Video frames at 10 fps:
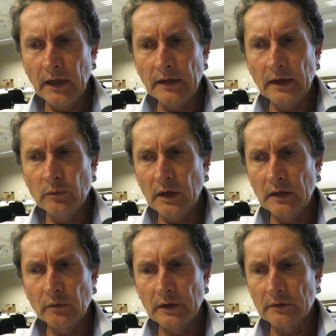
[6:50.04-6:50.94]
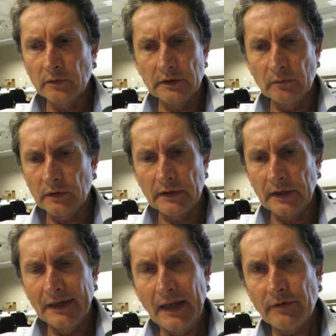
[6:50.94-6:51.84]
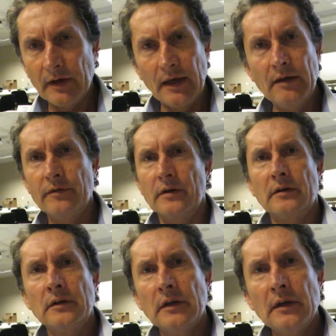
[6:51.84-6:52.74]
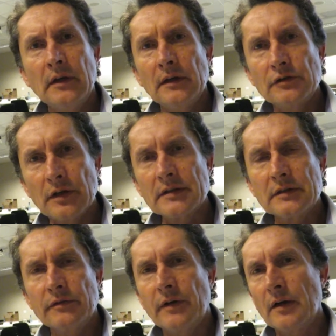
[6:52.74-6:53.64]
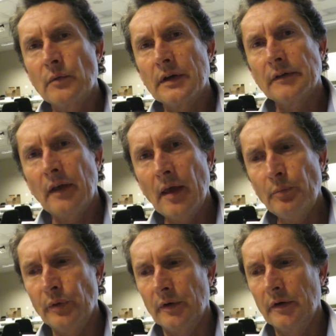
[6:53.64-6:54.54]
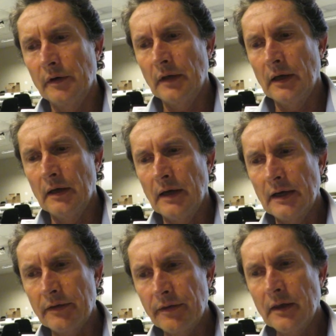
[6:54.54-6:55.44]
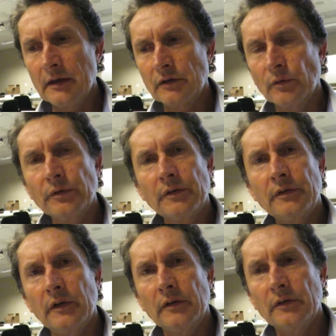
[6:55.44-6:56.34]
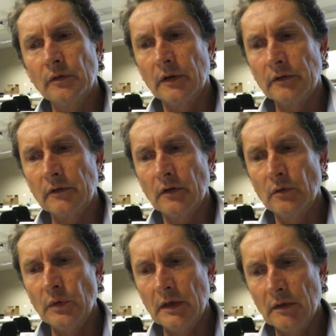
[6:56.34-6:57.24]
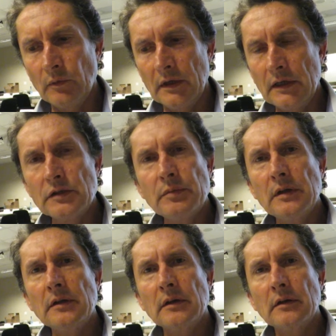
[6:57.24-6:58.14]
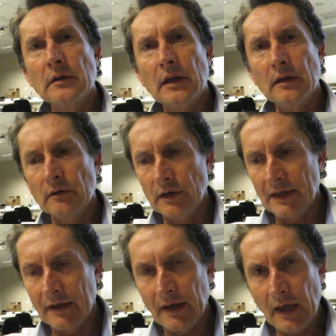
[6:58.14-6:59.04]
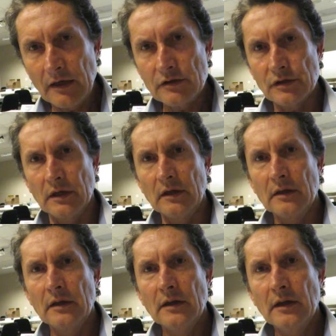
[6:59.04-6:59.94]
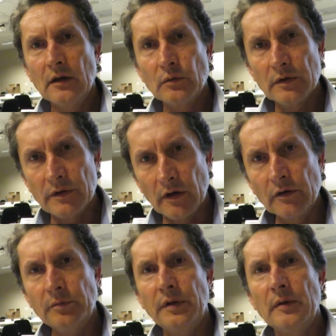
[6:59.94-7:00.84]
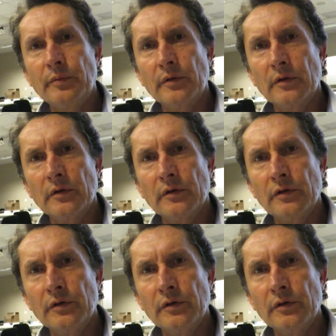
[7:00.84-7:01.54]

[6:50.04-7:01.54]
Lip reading: And while one can never, ever justify what has happened, I think it also says to us we need to be engaging with those people